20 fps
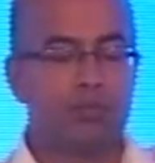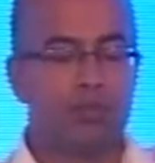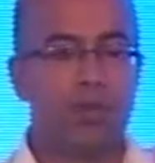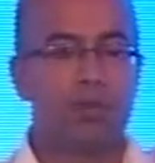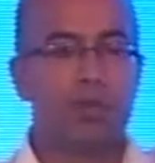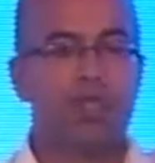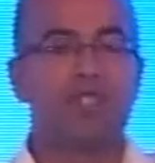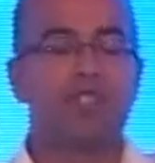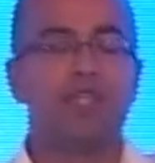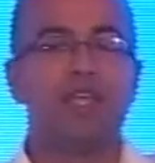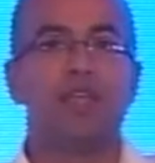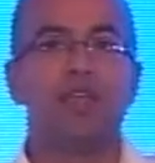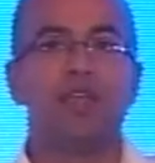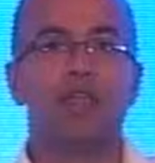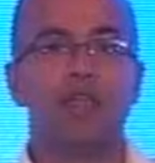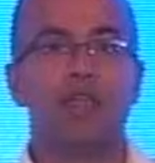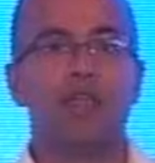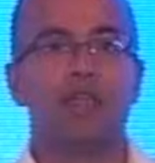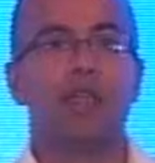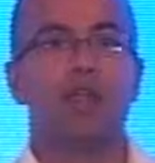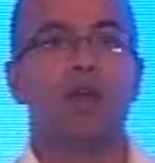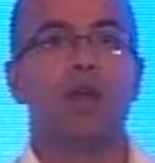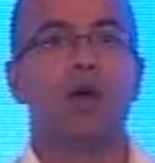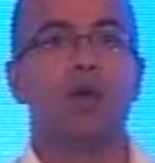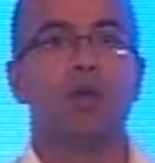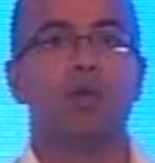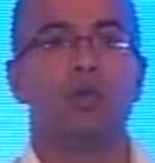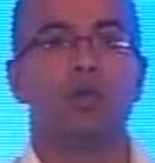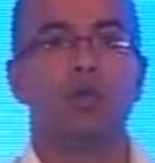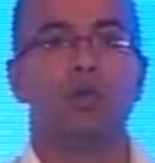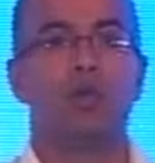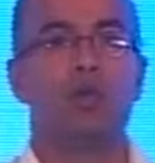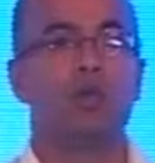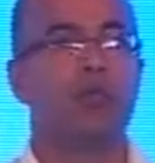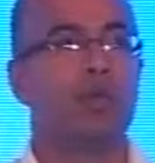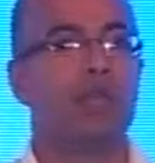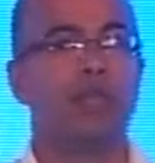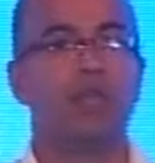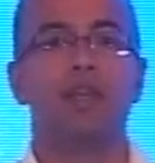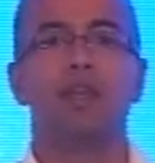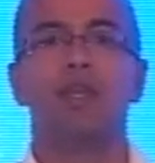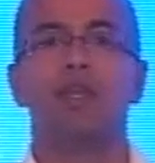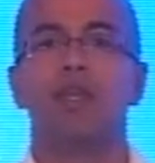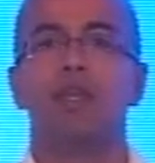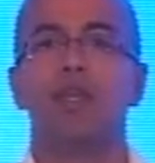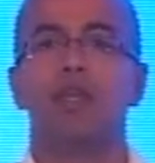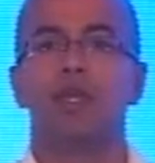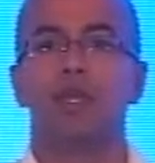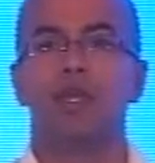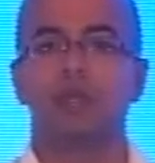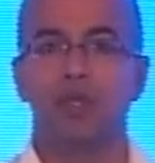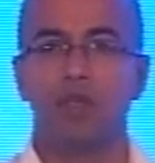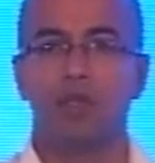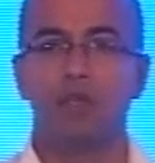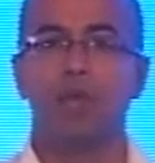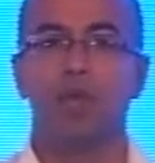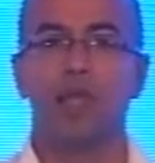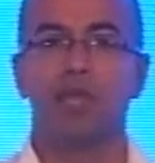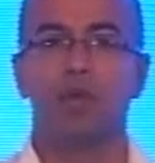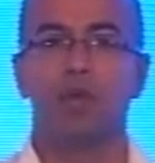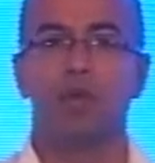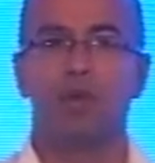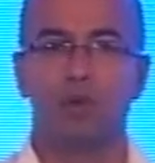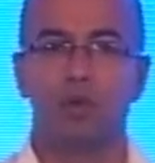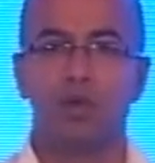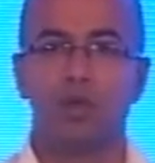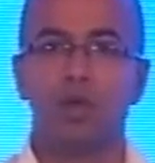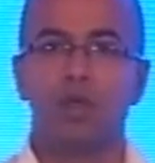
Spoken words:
people staying in and around Brigade Gateway in Bangalore.